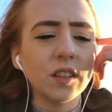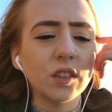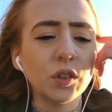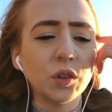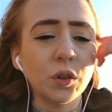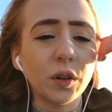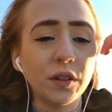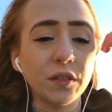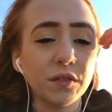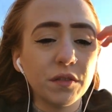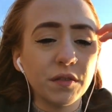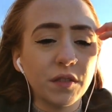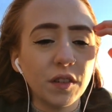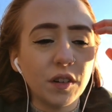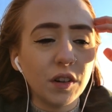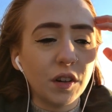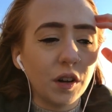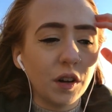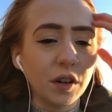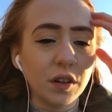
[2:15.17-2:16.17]
talking
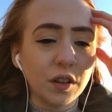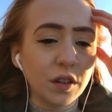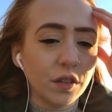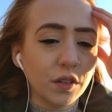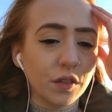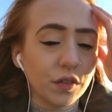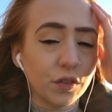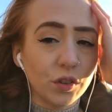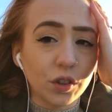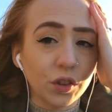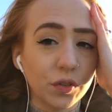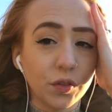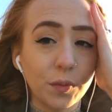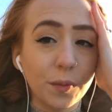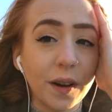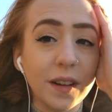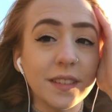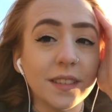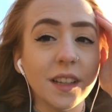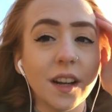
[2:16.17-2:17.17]
just for
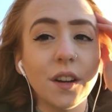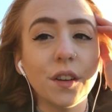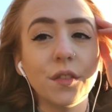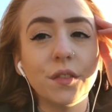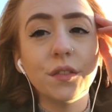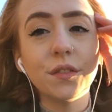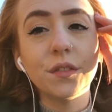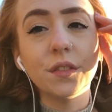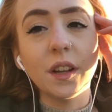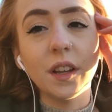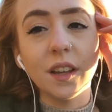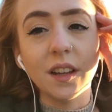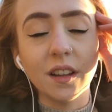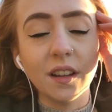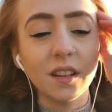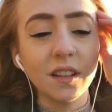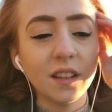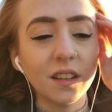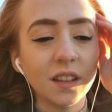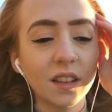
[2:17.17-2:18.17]
myself here,
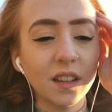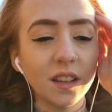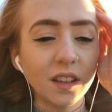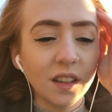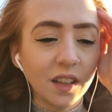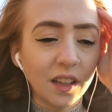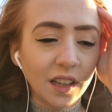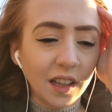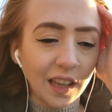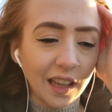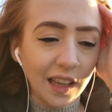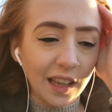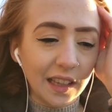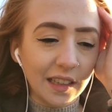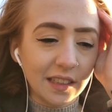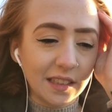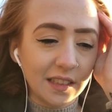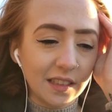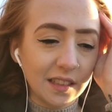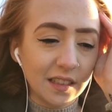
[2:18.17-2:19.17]
it
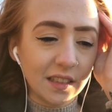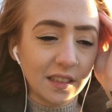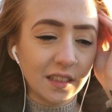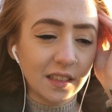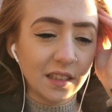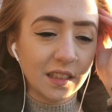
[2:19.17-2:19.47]
is